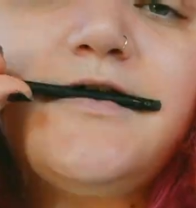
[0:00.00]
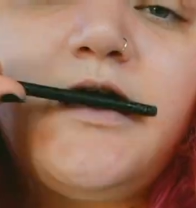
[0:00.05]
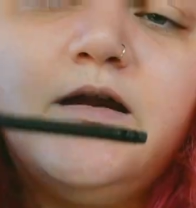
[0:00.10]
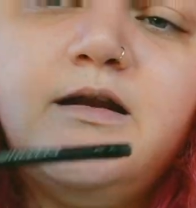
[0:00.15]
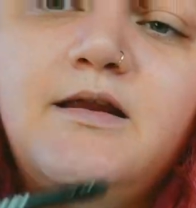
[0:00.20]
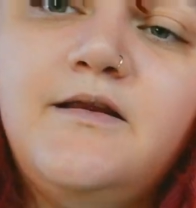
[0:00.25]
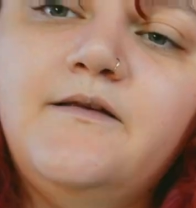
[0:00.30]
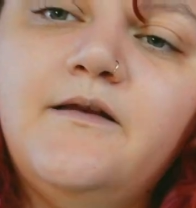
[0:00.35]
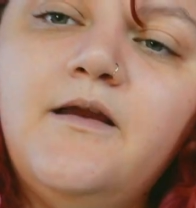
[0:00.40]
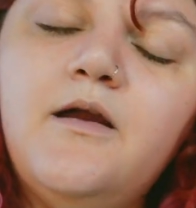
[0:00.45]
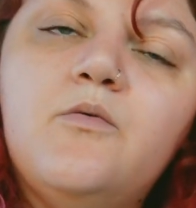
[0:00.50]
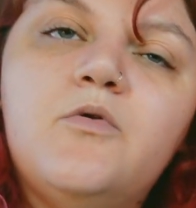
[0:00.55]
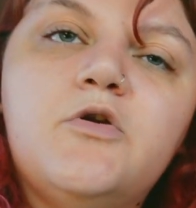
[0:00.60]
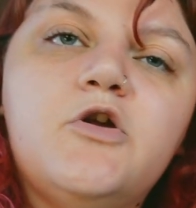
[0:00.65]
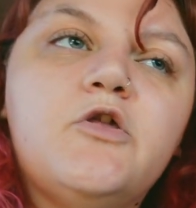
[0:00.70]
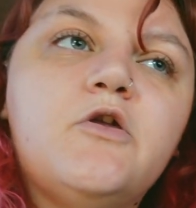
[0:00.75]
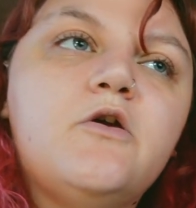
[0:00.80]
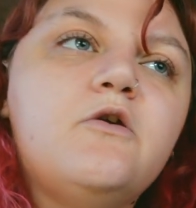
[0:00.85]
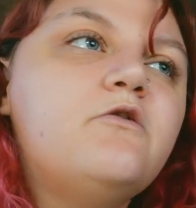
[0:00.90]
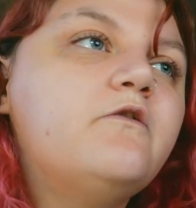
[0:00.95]
I need to get one
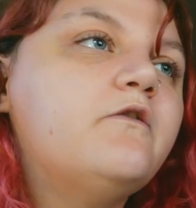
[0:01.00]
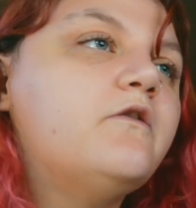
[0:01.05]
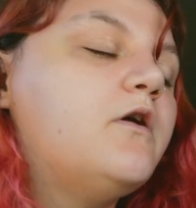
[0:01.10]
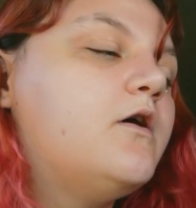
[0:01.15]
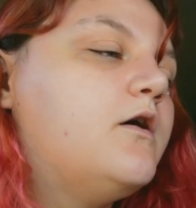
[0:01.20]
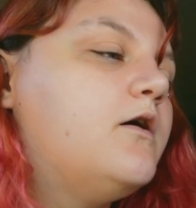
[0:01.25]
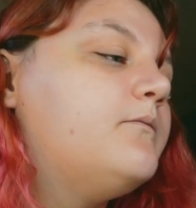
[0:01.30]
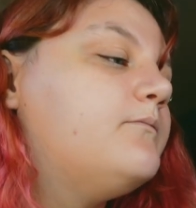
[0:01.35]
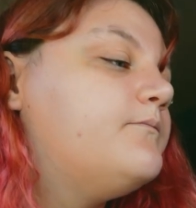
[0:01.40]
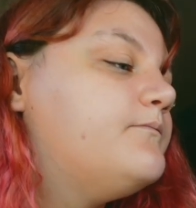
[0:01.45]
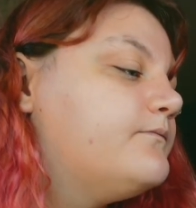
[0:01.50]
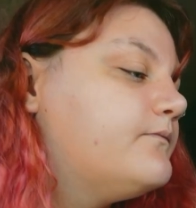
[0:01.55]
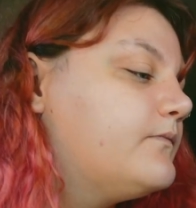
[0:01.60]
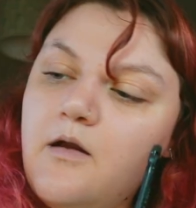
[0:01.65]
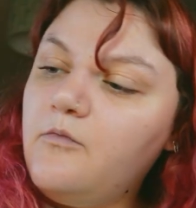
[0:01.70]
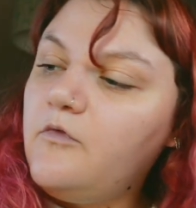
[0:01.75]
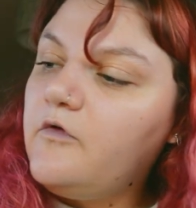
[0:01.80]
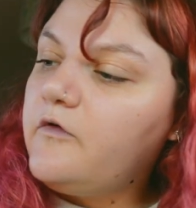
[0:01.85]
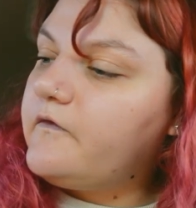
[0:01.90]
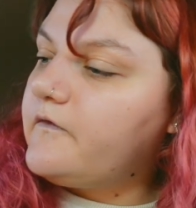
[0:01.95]
of those um,
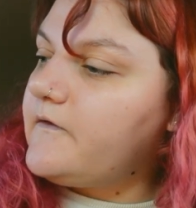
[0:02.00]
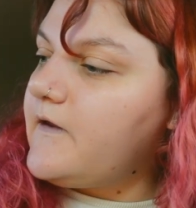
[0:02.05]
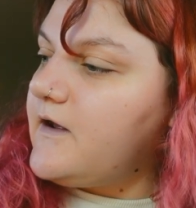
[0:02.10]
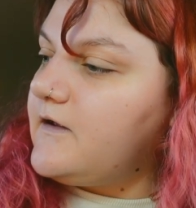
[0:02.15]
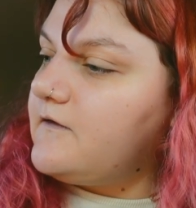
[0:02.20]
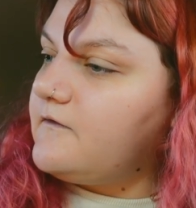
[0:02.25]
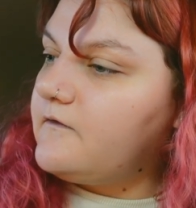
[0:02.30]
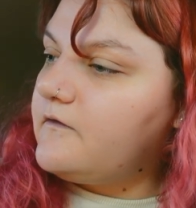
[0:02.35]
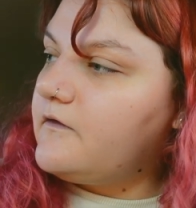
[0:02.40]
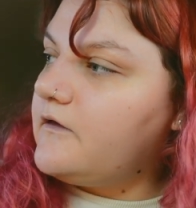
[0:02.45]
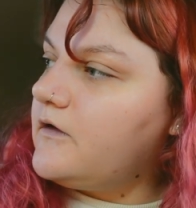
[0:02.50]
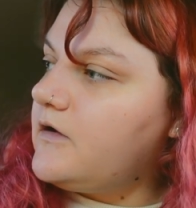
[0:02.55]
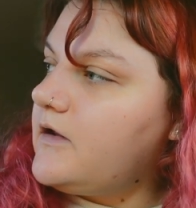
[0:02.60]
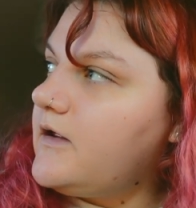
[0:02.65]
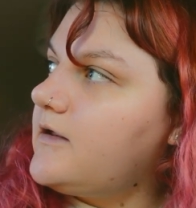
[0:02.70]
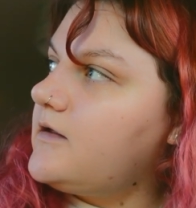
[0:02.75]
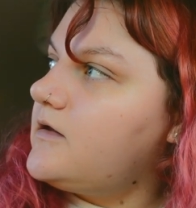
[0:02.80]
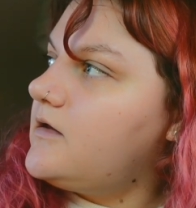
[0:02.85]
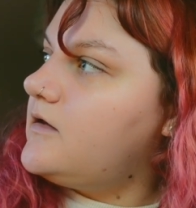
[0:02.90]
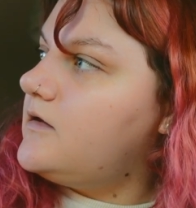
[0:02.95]
camera stands that
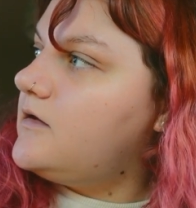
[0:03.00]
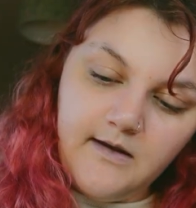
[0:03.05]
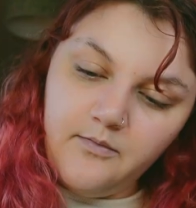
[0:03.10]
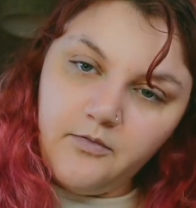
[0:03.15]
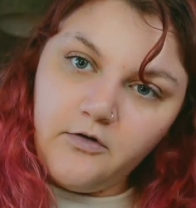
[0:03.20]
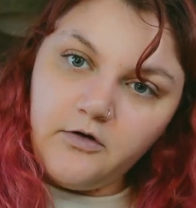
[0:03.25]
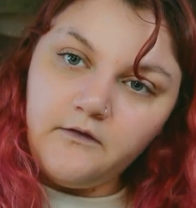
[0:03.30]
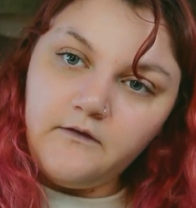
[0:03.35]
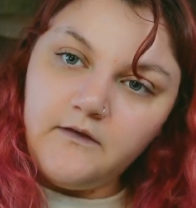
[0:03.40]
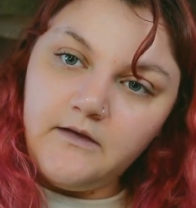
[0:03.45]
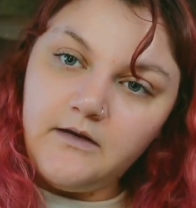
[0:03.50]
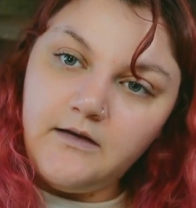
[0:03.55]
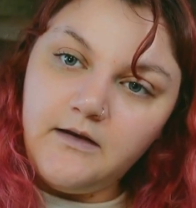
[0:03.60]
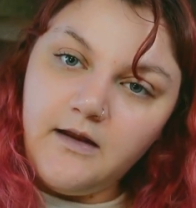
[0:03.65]
like clip onto the